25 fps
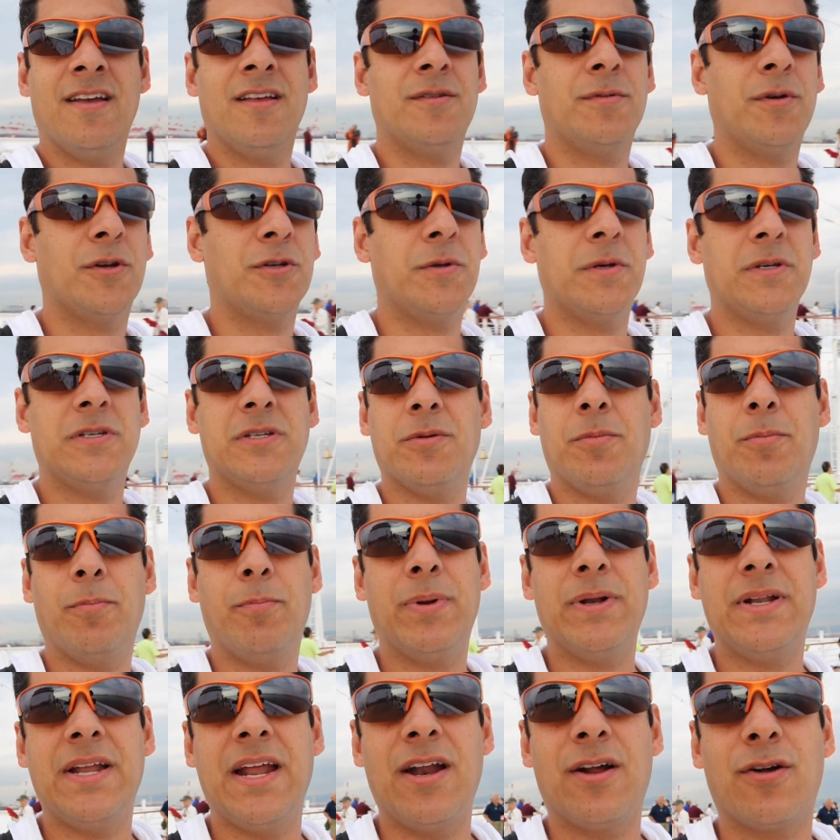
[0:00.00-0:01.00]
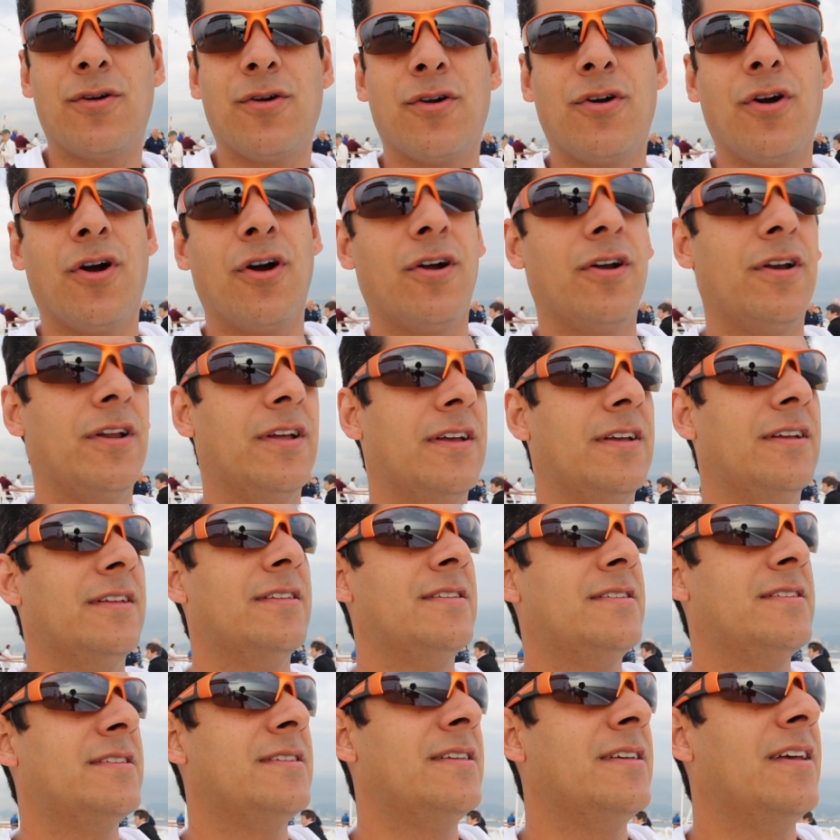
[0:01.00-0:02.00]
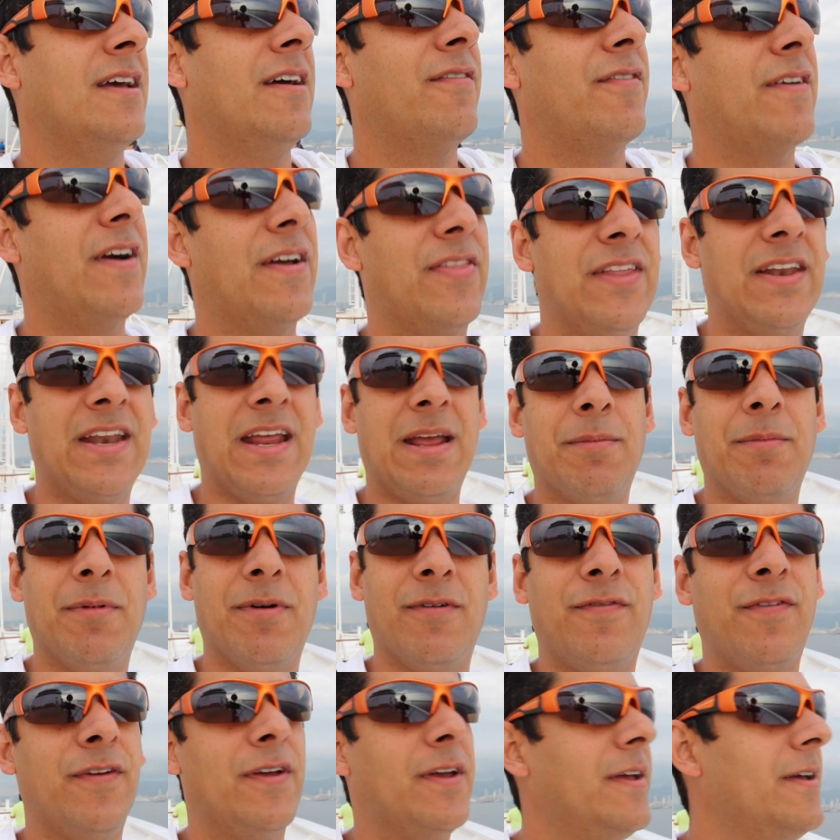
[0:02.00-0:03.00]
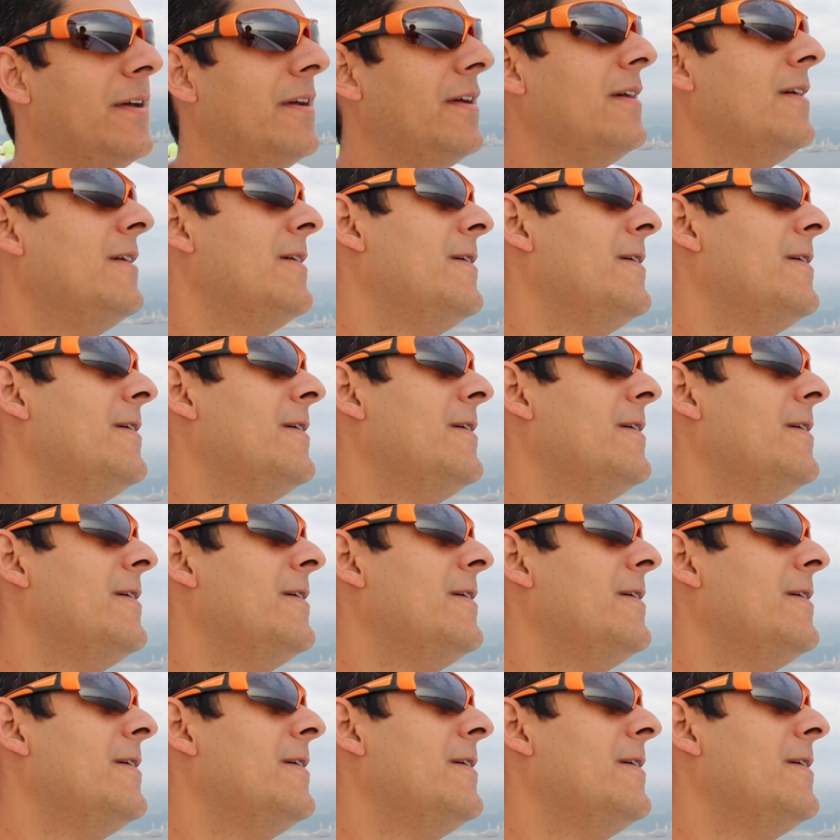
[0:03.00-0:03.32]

Supposed to be some botanical gardens. I forgot the name of it.